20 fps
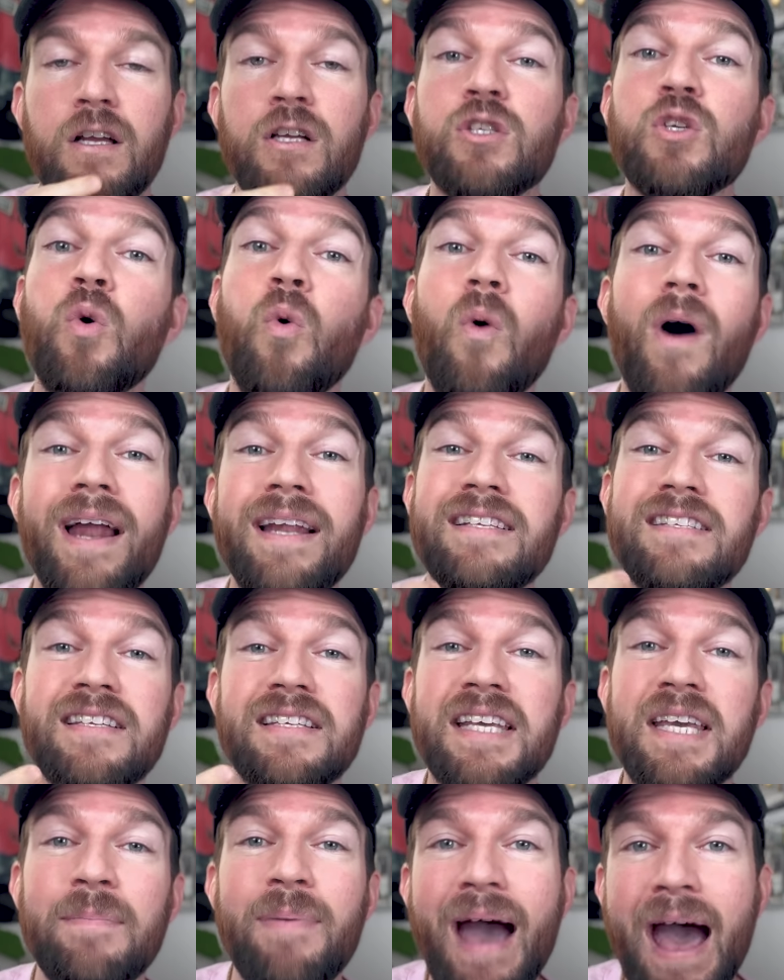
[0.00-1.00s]
So why does this
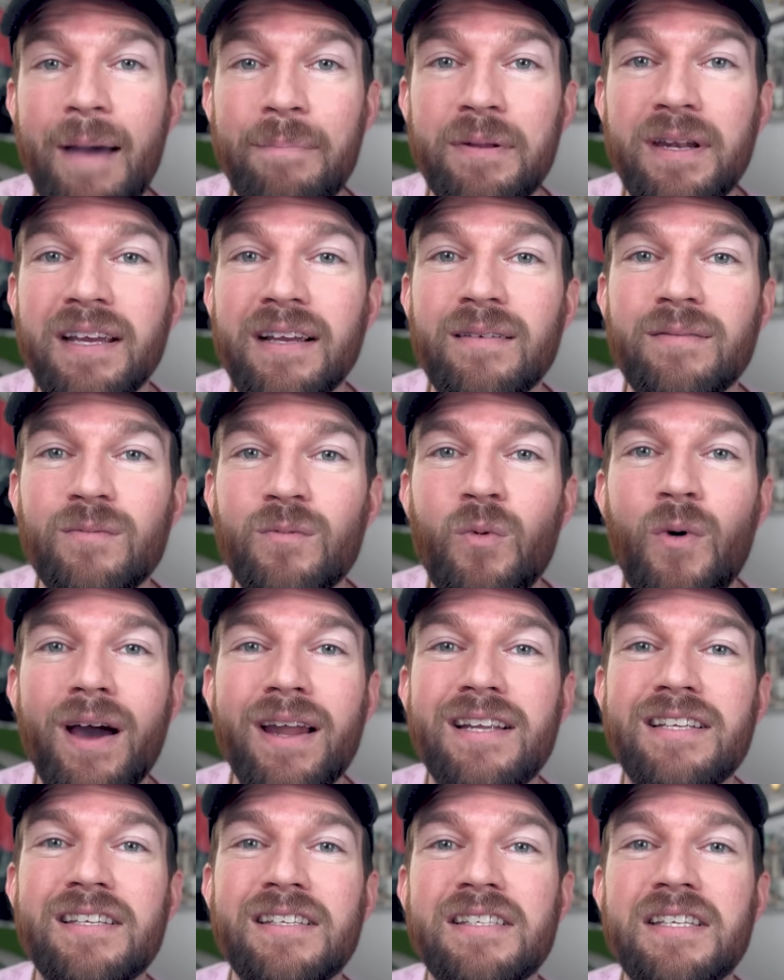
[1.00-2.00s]
keep happening? Why
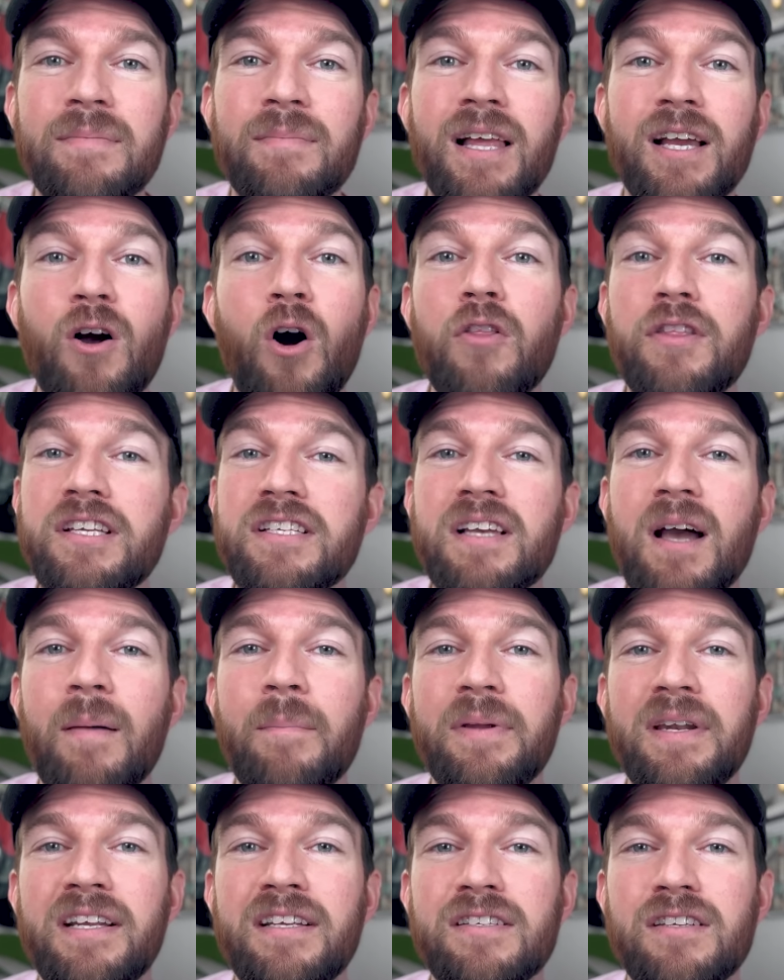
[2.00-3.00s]
does it seem like all these
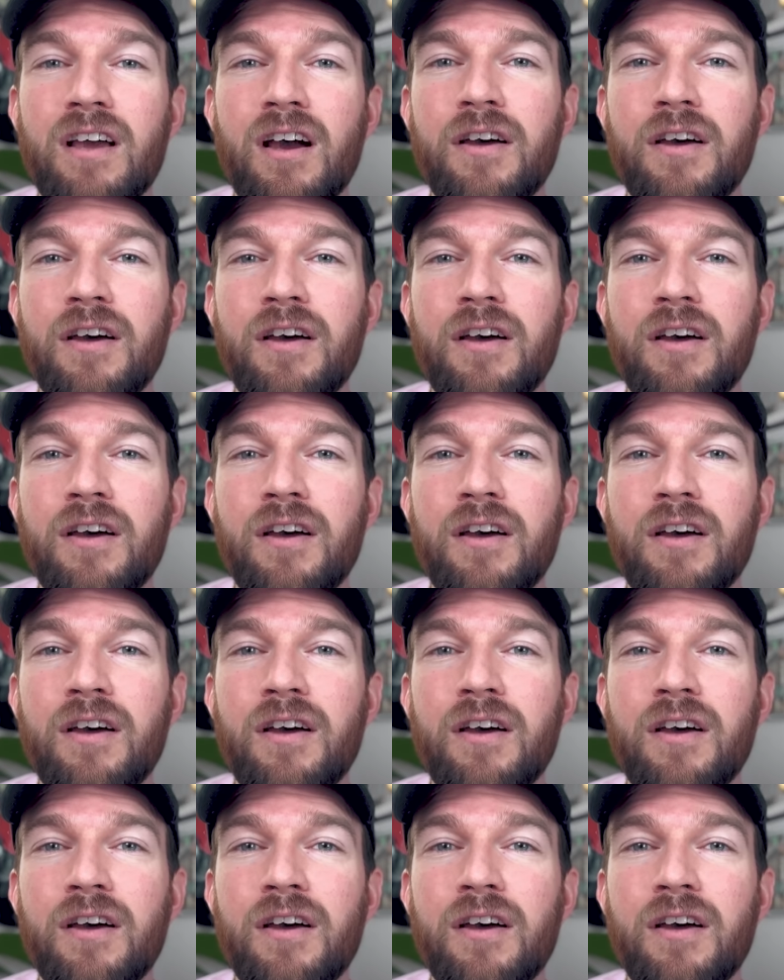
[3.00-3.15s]
companies